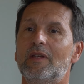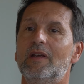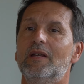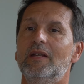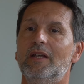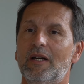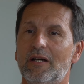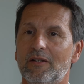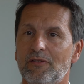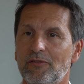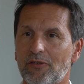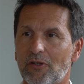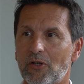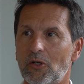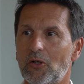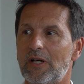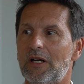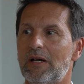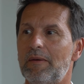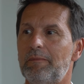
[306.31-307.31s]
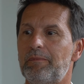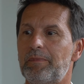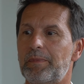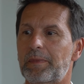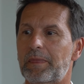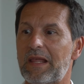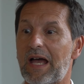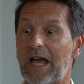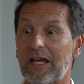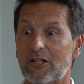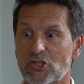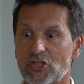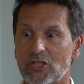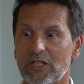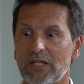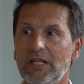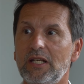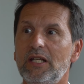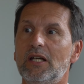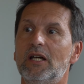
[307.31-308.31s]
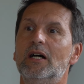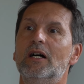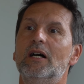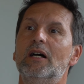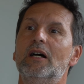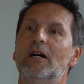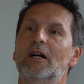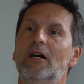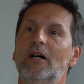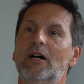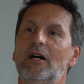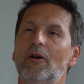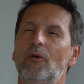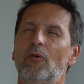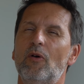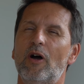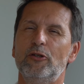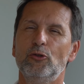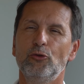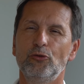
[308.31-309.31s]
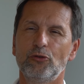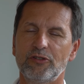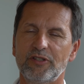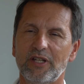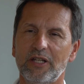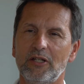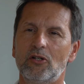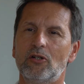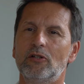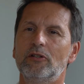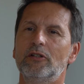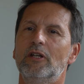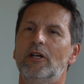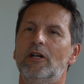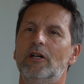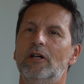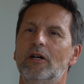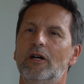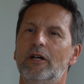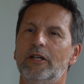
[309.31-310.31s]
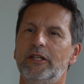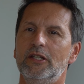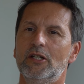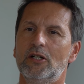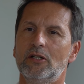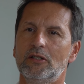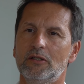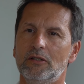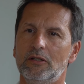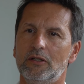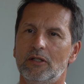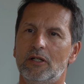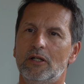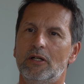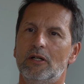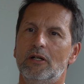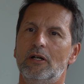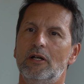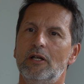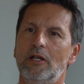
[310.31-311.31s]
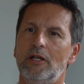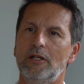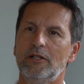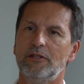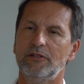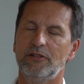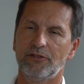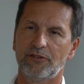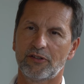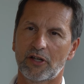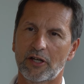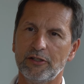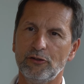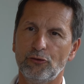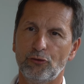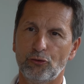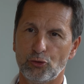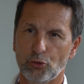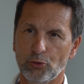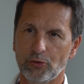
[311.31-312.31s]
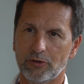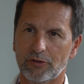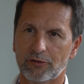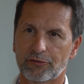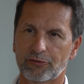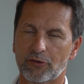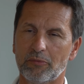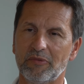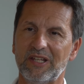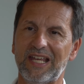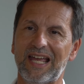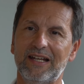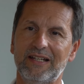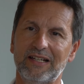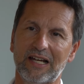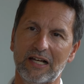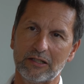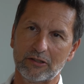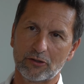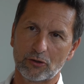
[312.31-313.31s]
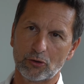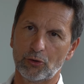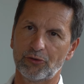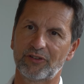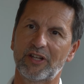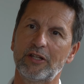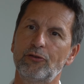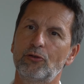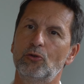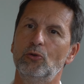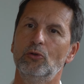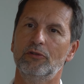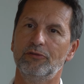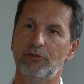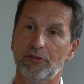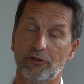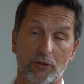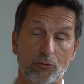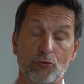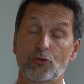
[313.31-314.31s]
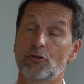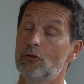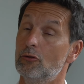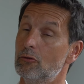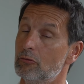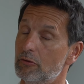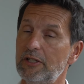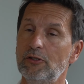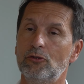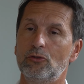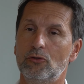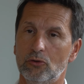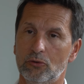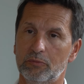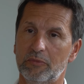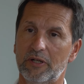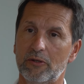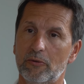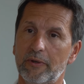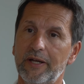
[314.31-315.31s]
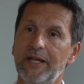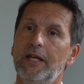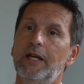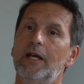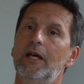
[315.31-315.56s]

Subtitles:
Yeah, so actually I used to take on a young design student from the ECAL, the Lausanne School of Design, which is a great school, by the way.